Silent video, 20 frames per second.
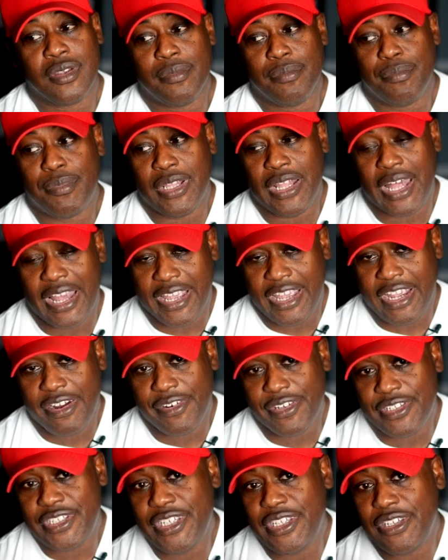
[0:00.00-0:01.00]
but I
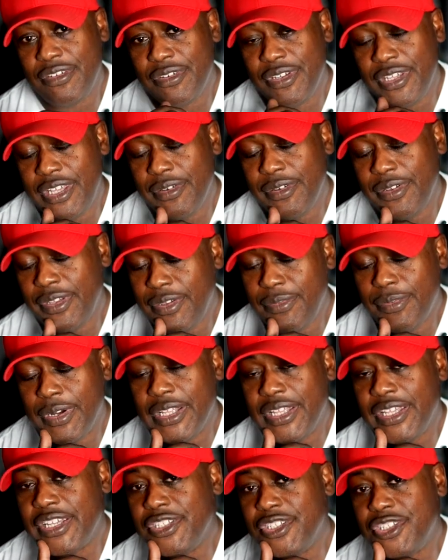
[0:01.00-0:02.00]
guarantee you he, he
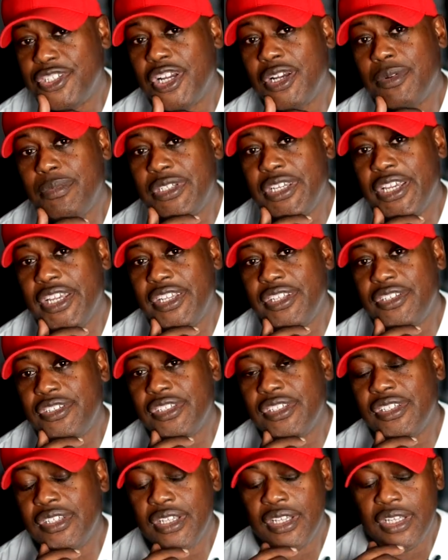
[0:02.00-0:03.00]
wasn't getting chump change.
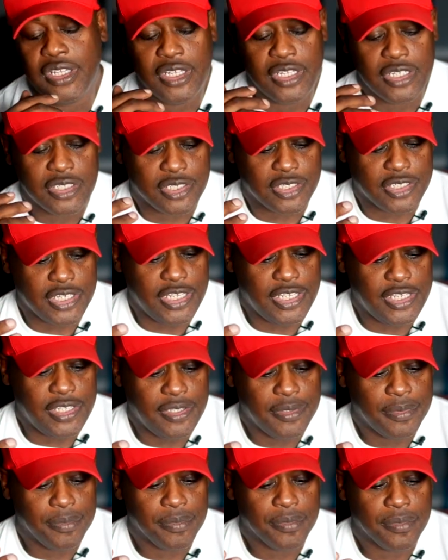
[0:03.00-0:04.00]

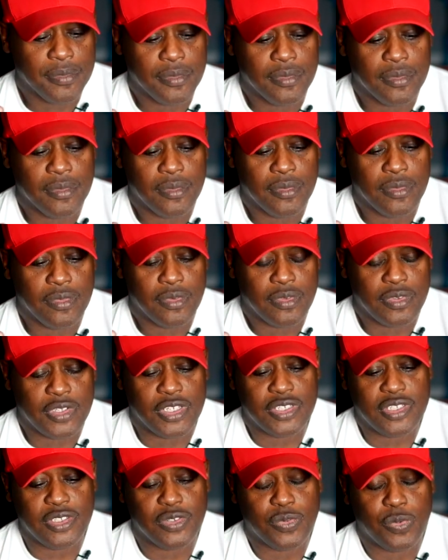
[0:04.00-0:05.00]
See,
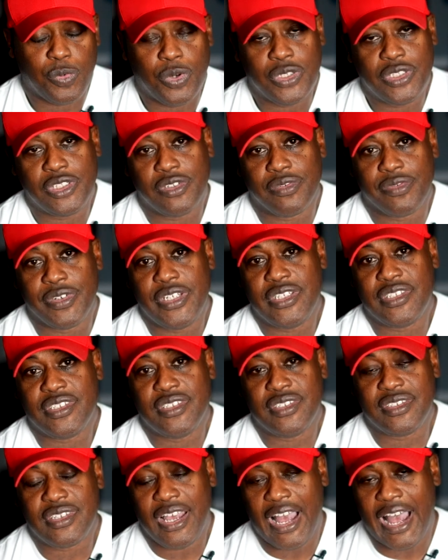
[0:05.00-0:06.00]
this is one of the
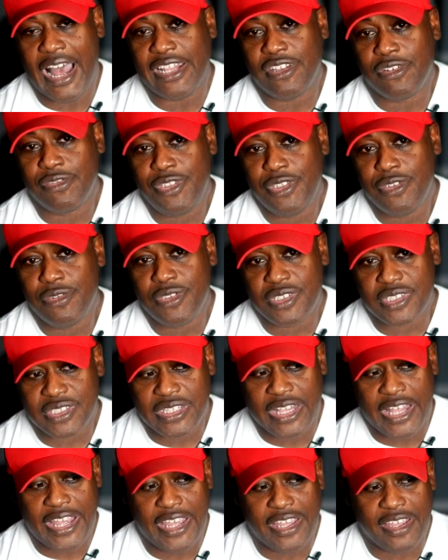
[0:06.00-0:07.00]
reasons I don't use
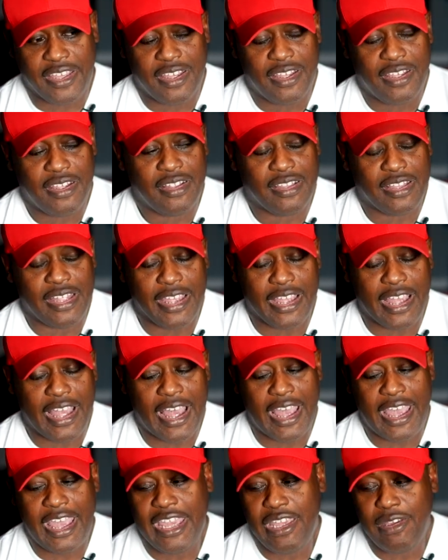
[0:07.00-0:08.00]
slang. Like,
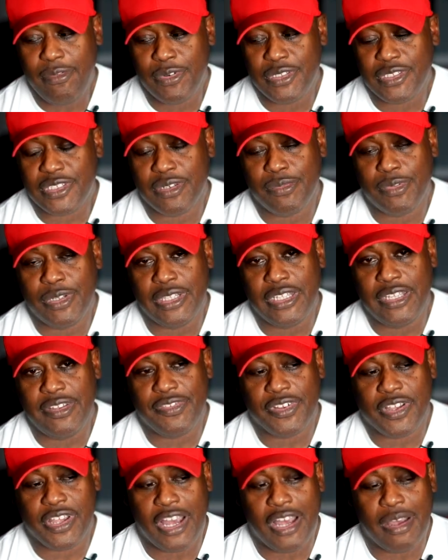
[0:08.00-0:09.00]
I hate when someone
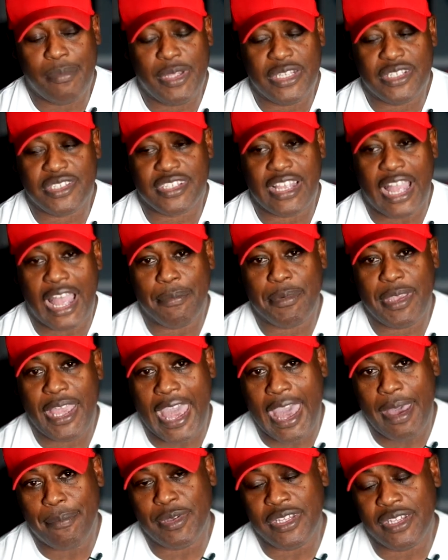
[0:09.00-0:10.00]
leaves a comment, stop
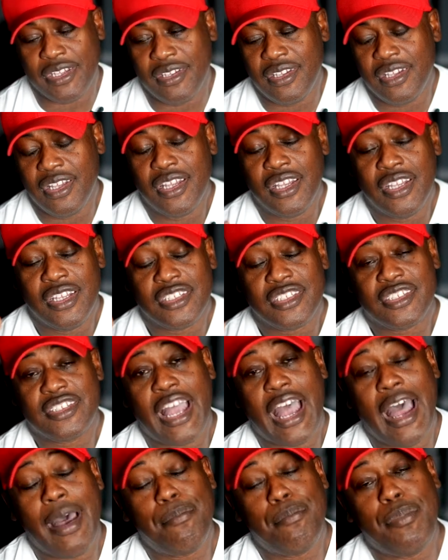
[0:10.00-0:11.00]
capping,
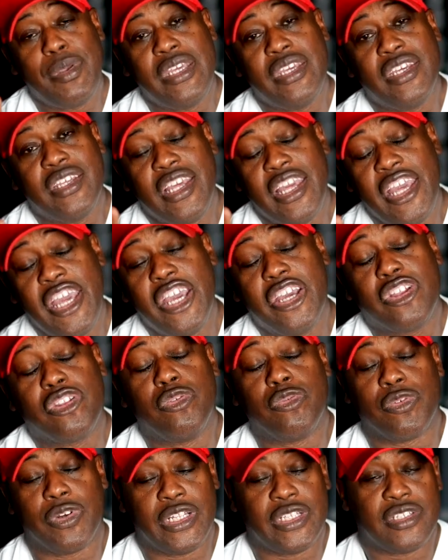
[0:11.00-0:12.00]
stop being
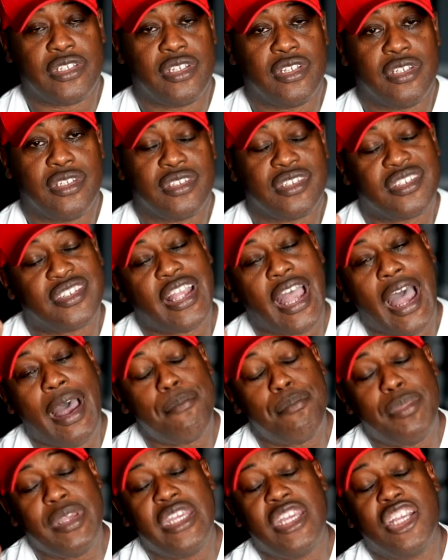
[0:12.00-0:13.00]
ignorant
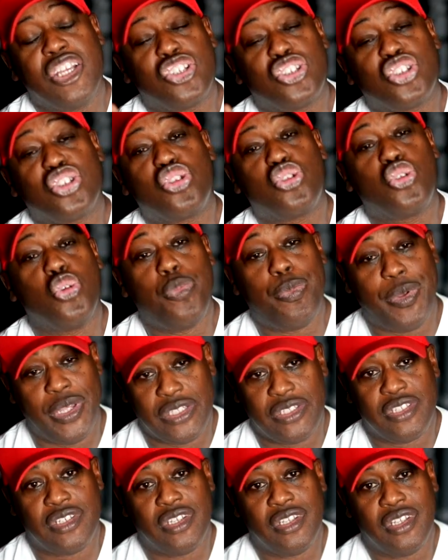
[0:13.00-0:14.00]
stop being
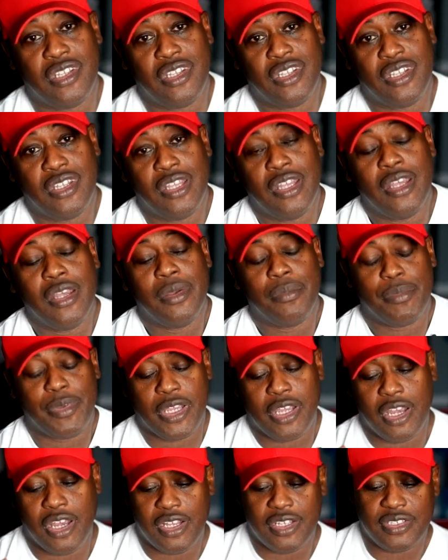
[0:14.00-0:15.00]
stupid
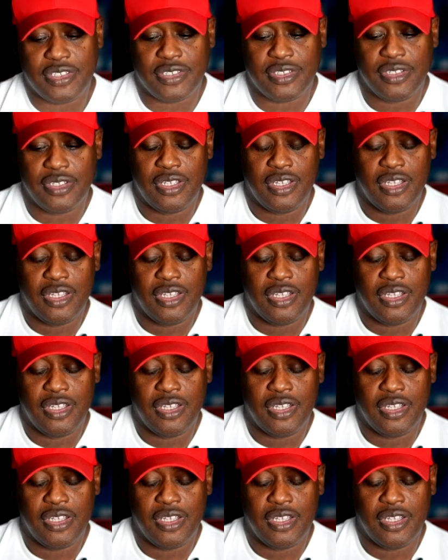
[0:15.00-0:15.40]
because